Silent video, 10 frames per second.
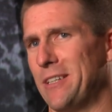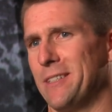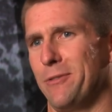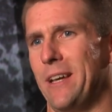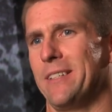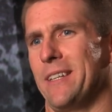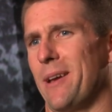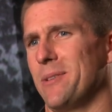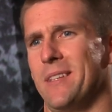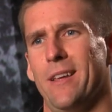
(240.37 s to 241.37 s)
face to face,
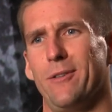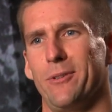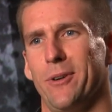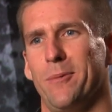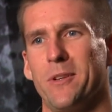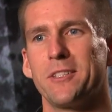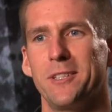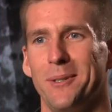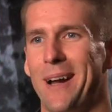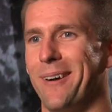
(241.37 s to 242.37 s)
and I was in there for
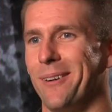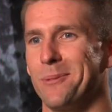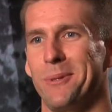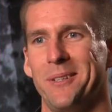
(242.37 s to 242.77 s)
almost two hours.